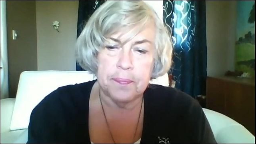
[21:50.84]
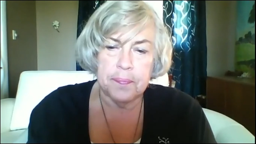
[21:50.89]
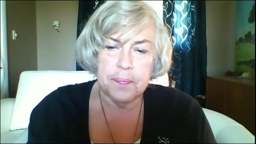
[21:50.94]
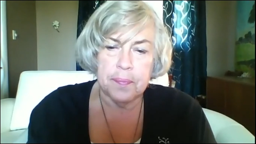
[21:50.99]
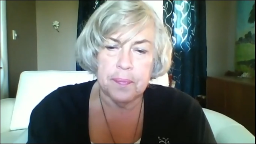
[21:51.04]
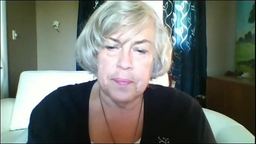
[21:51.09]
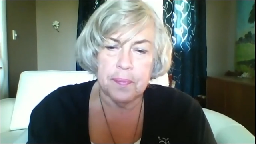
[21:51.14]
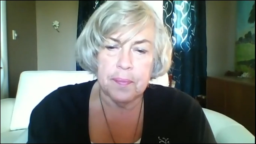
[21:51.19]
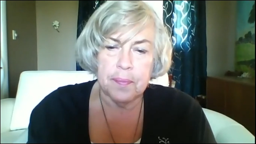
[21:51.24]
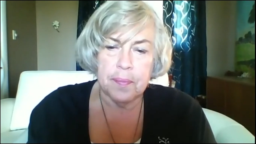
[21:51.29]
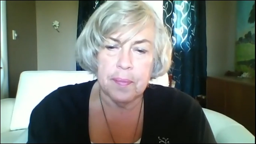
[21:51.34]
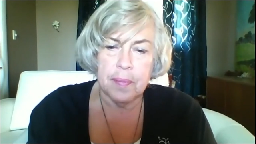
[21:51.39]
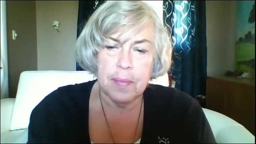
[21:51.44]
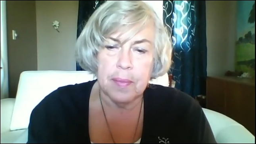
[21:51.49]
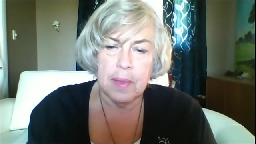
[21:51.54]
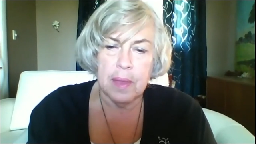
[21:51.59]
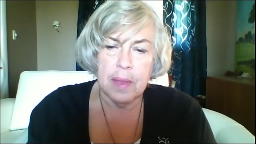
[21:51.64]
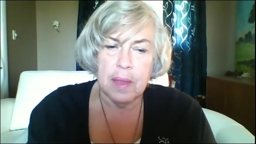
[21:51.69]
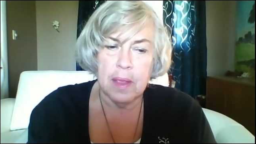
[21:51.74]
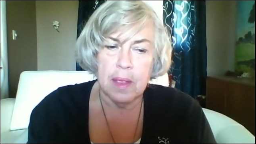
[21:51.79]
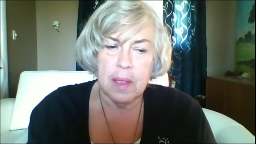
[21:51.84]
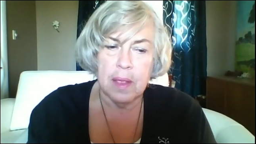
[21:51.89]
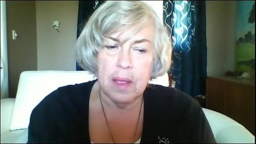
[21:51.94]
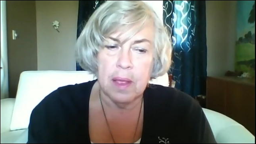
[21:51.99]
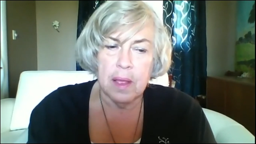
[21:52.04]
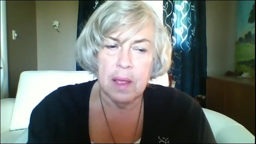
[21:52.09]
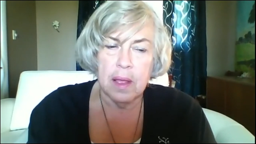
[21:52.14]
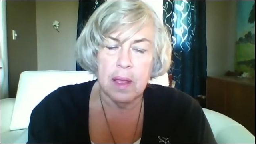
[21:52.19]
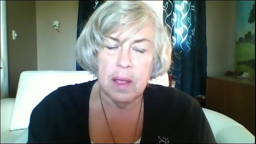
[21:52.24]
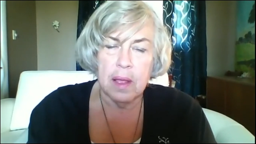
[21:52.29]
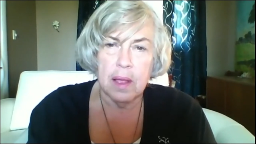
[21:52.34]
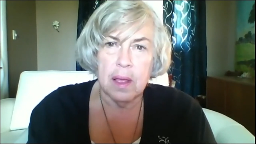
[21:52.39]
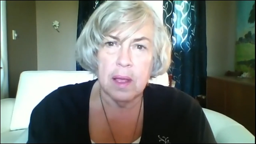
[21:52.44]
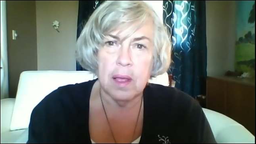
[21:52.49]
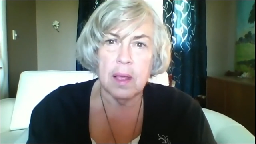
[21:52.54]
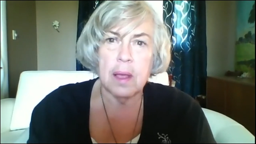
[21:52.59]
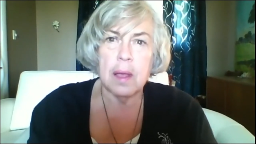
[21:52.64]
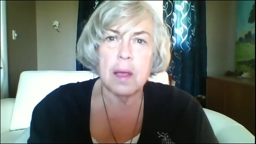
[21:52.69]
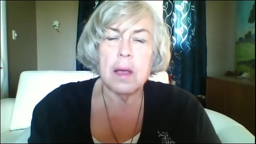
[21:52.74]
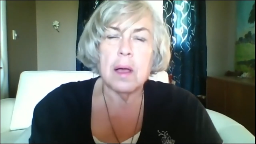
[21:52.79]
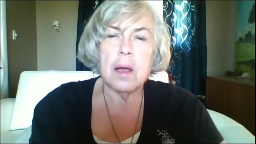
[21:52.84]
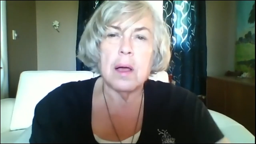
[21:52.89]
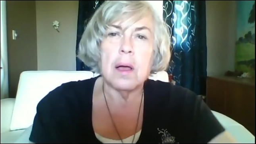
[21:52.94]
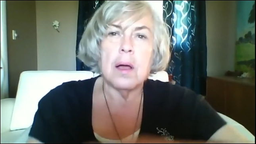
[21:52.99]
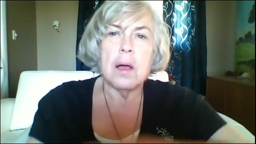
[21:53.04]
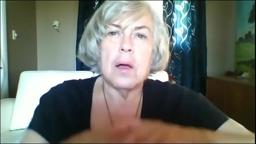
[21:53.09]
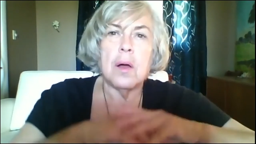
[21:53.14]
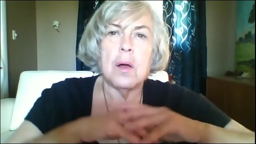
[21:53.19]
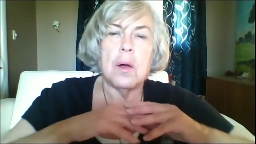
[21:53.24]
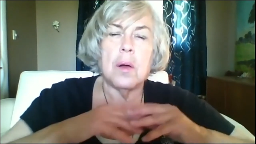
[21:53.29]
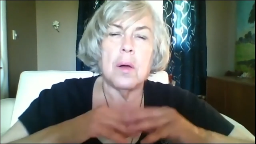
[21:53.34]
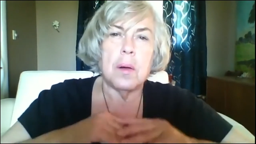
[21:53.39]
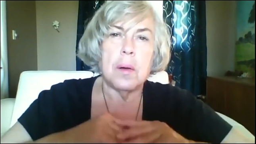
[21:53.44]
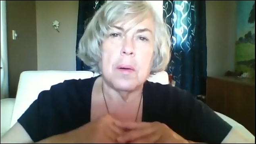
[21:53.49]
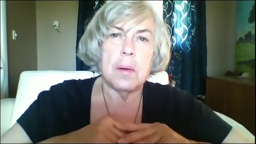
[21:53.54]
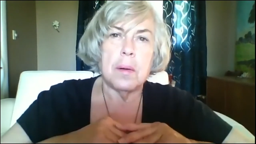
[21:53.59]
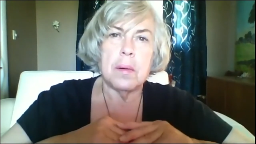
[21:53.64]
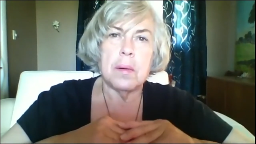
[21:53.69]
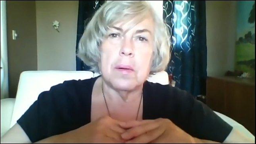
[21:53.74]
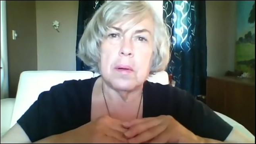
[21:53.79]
Nothing is said.